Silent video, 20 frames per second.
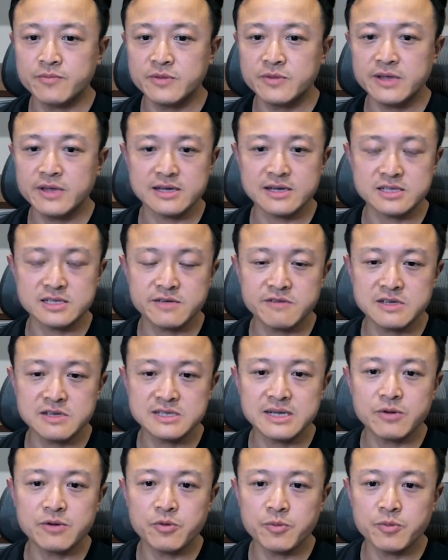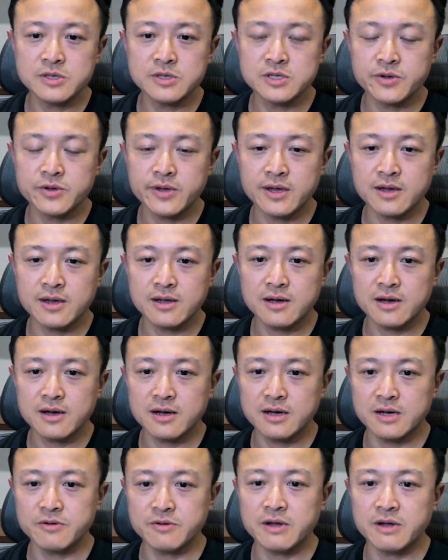the activities that we'll be doing
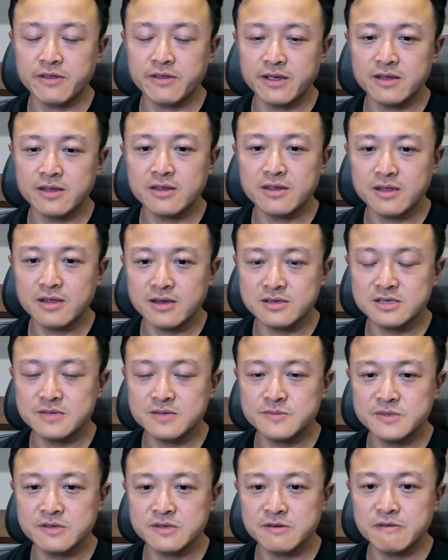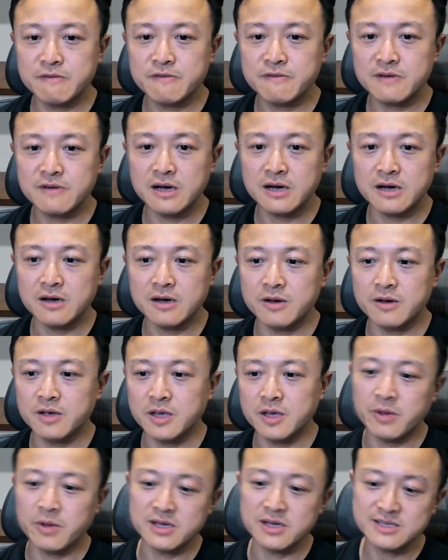around them. In terms of
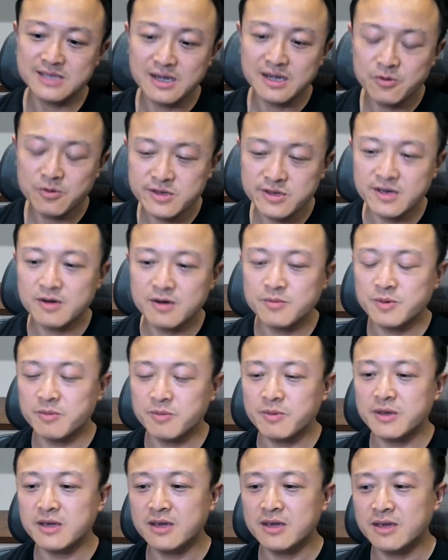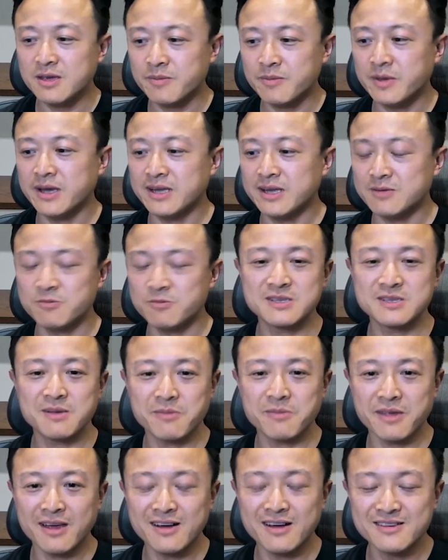you might start with an LBP, you might end with
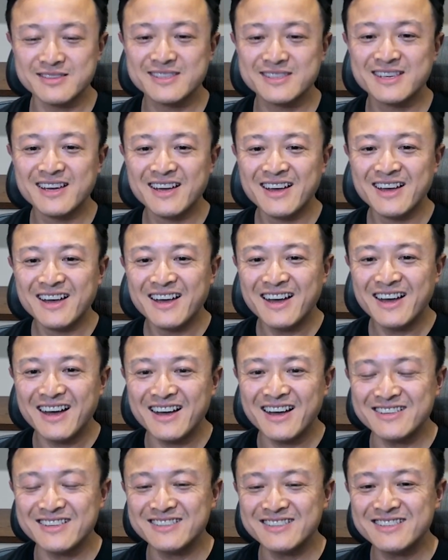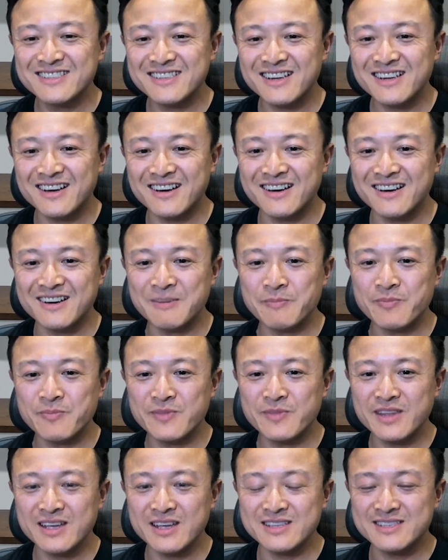something else, and
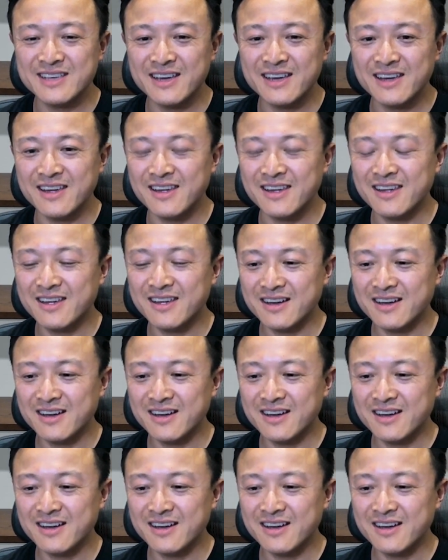it's a